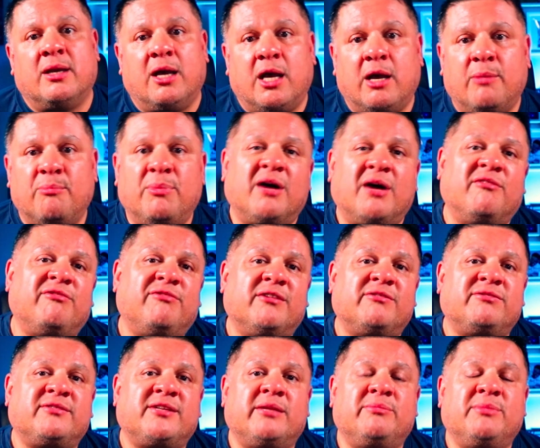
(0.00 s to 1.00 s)
above
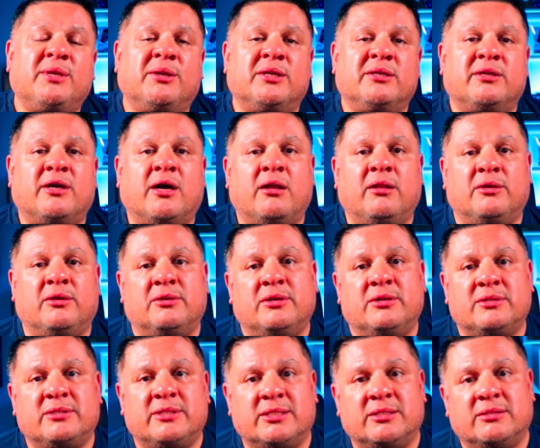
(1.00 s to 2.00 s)
$15 million
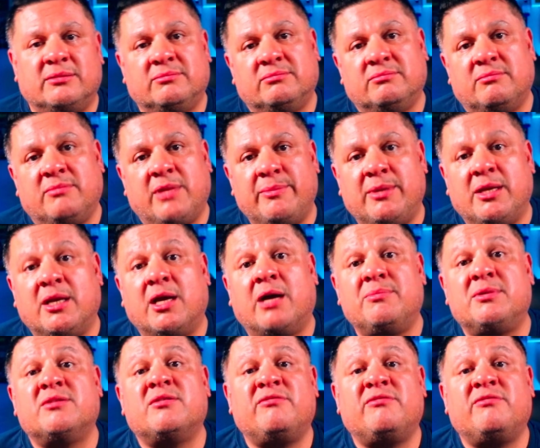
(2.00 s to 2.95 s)
and maybe up to